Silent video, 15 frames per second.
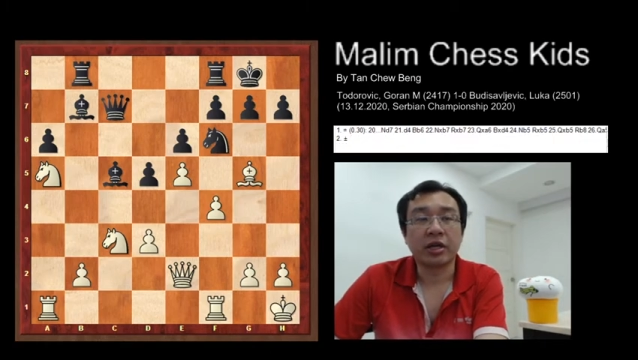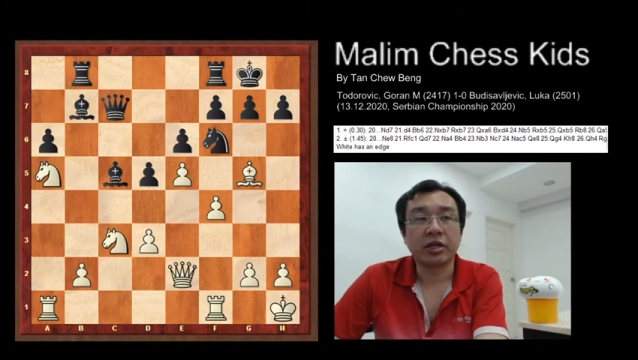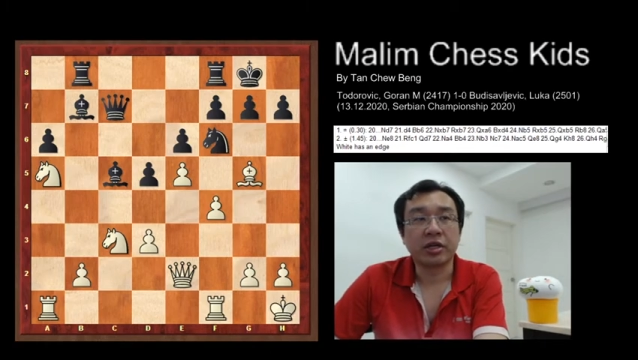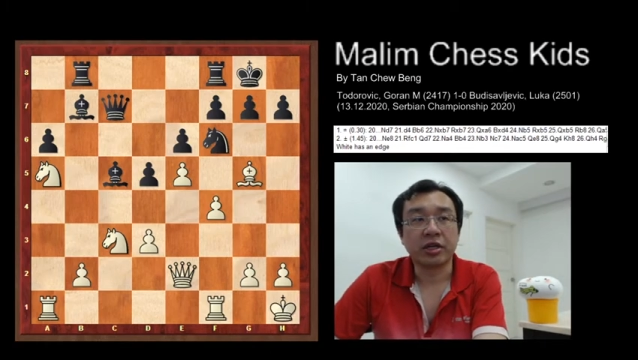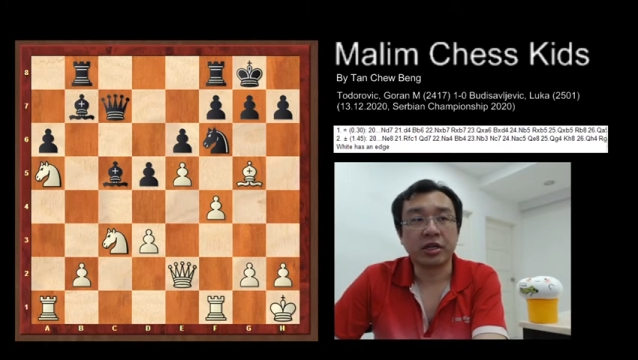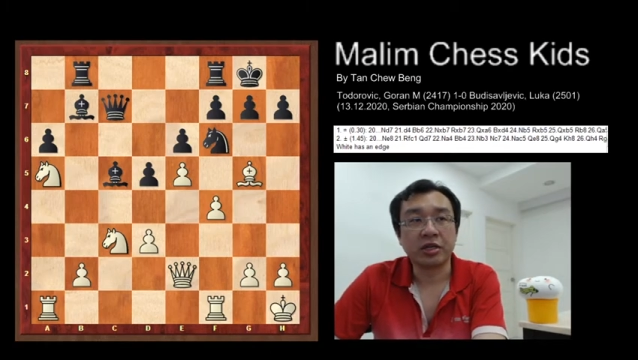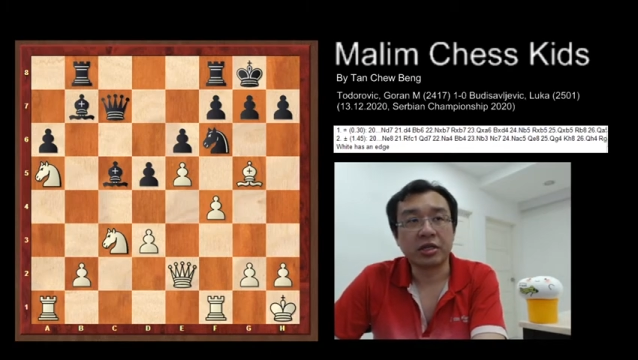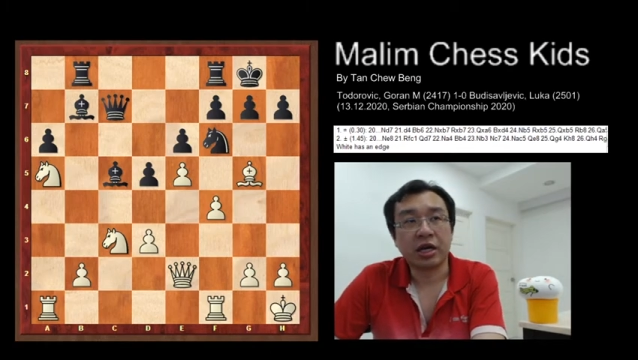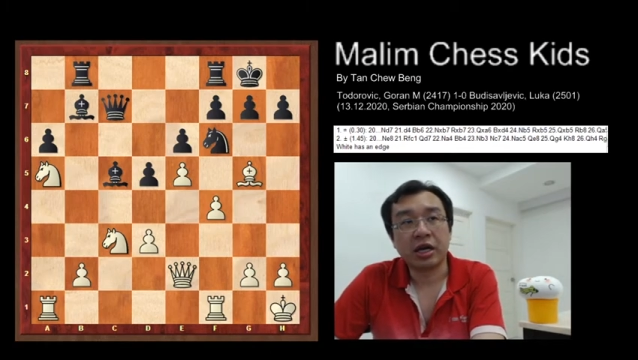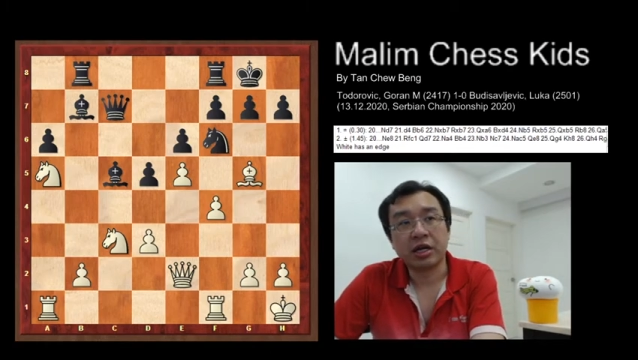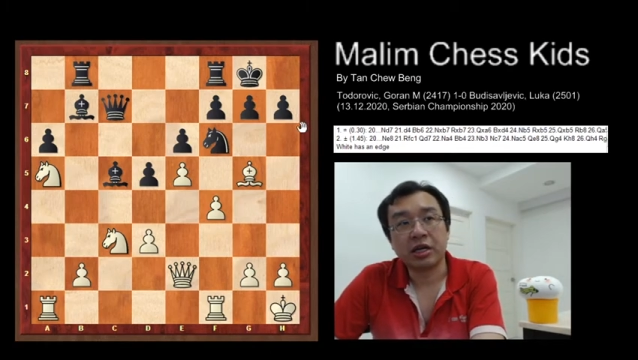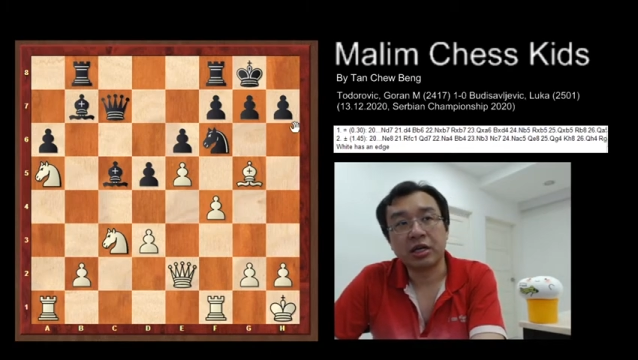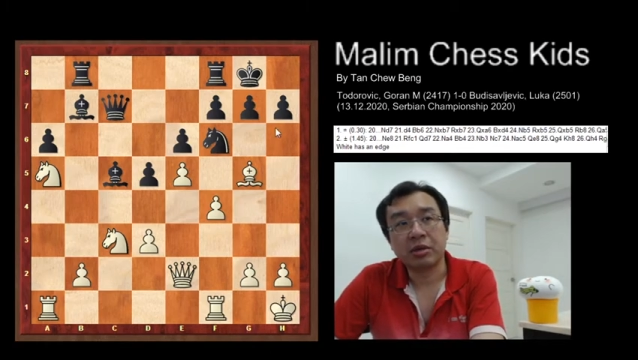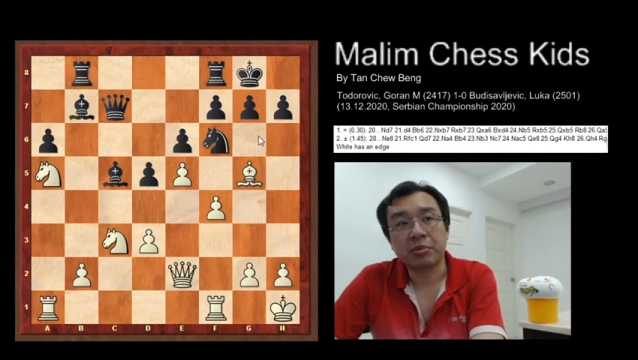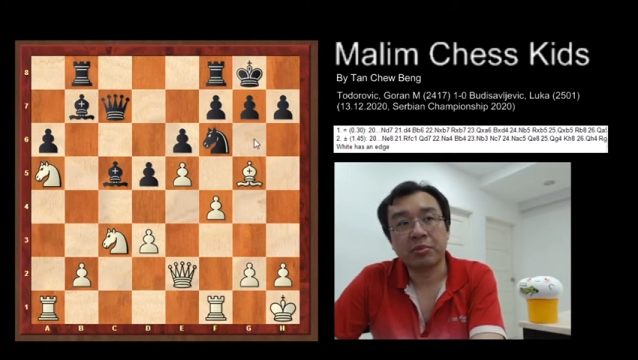is
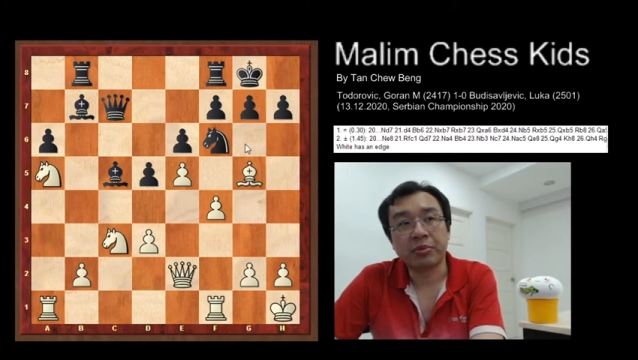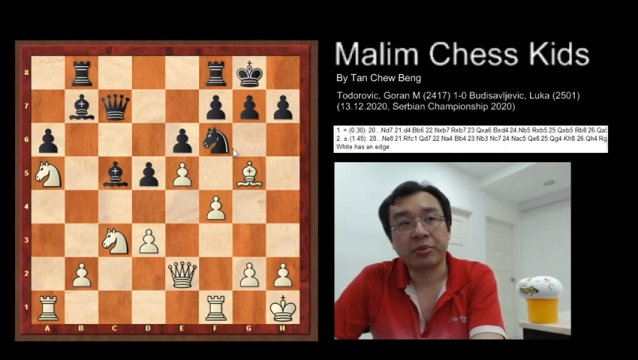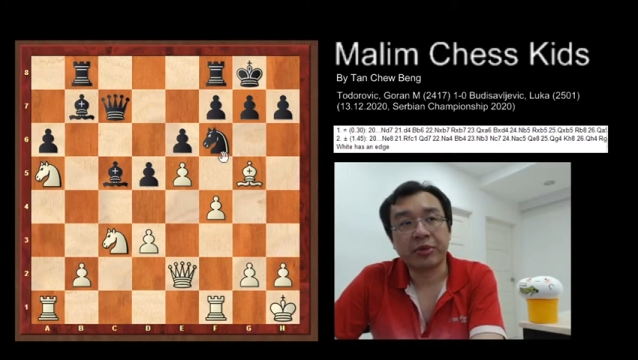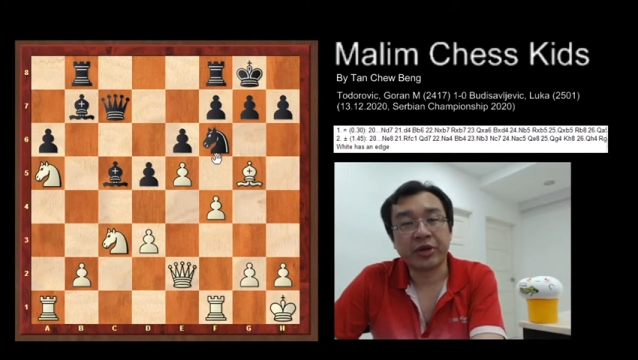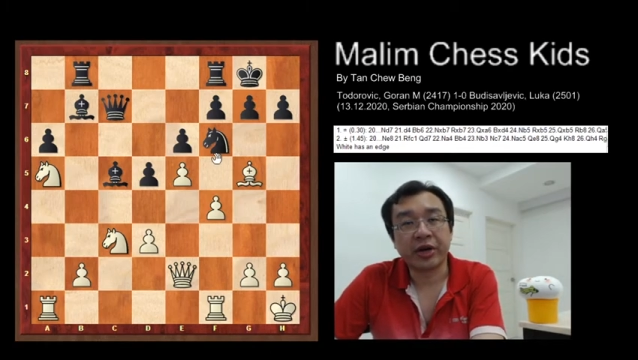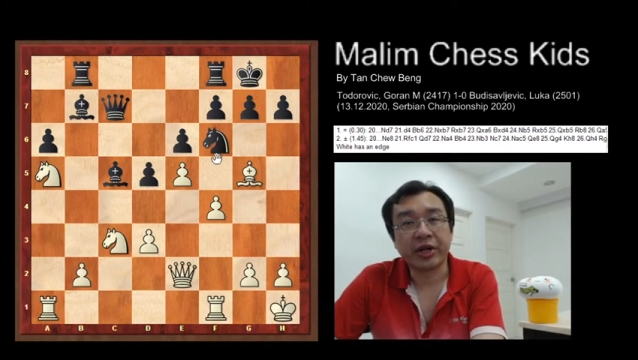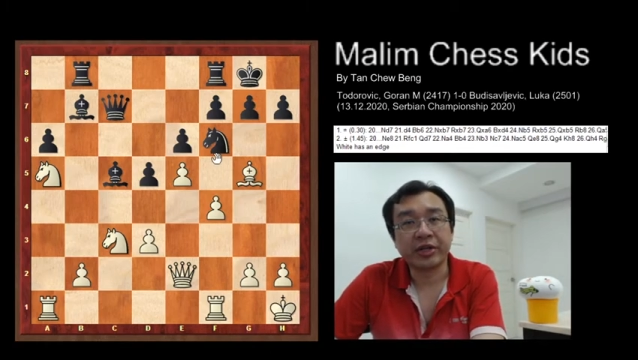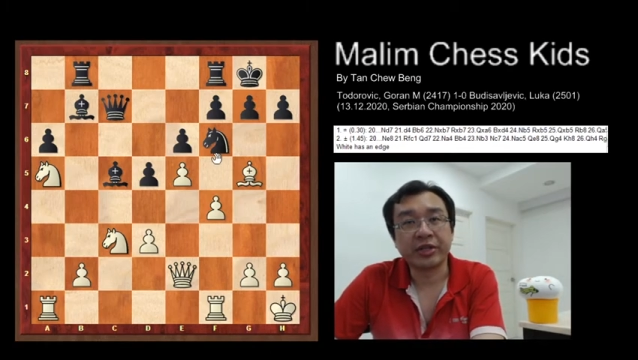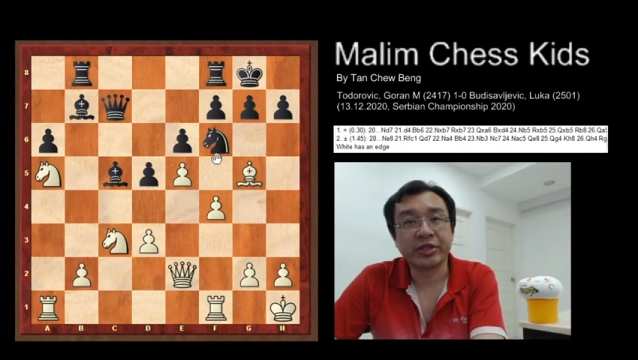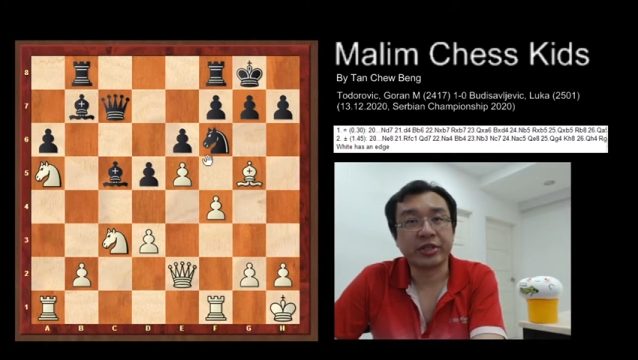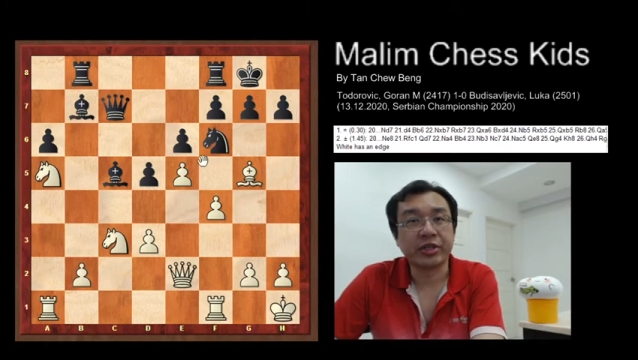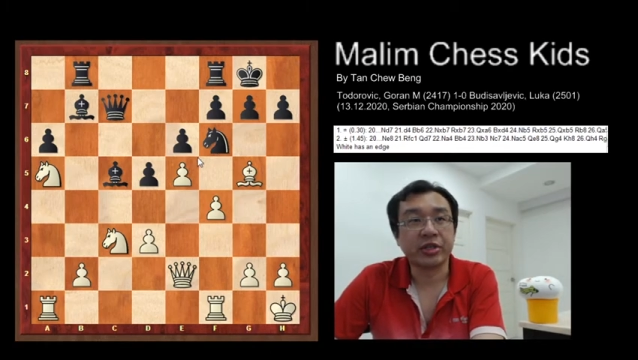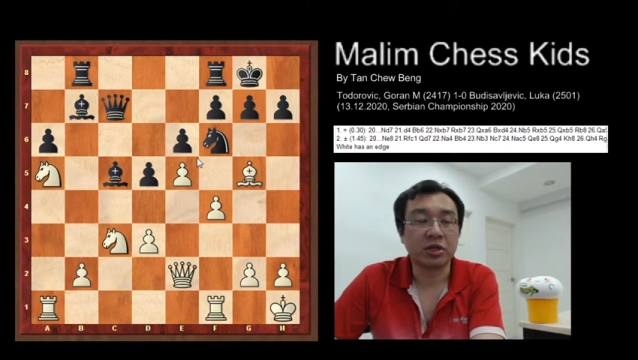under pressure